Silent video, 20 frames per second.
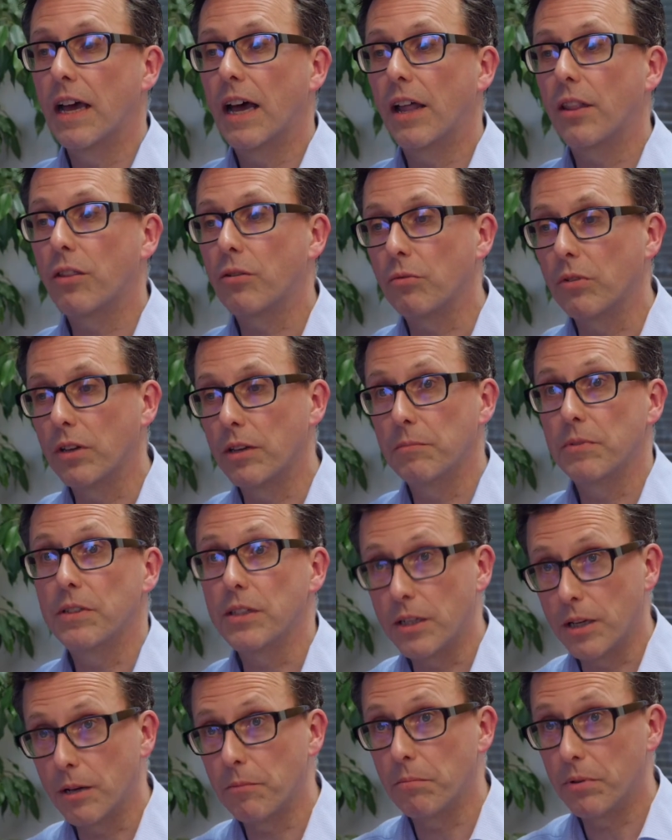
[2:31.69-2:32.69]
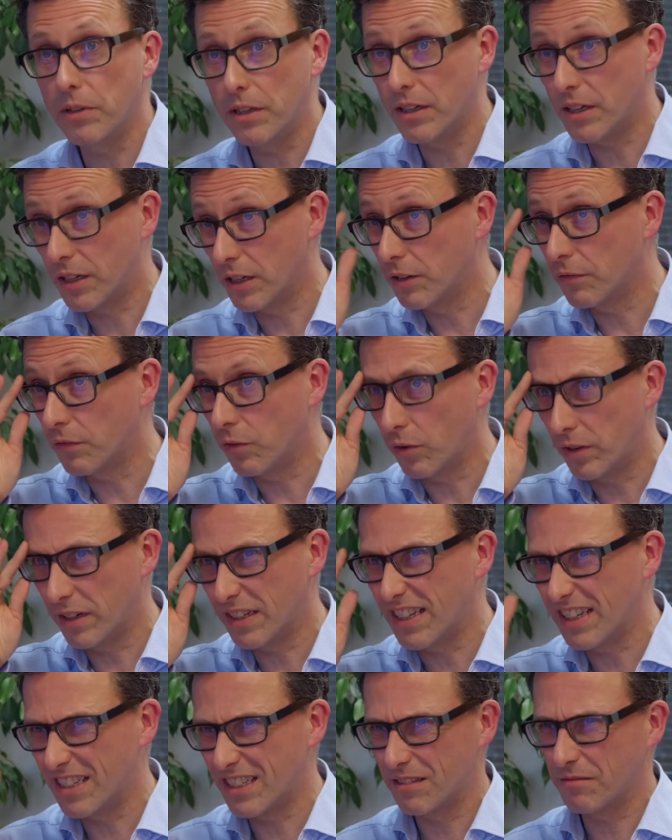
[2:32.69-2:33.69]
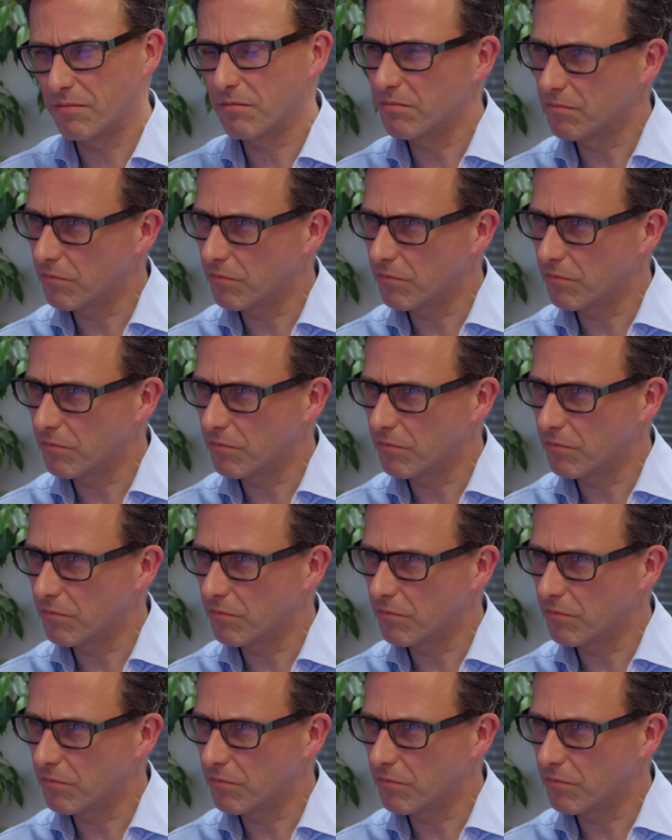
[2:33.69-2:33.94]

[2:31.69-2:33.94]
and through a limited company you can avoid it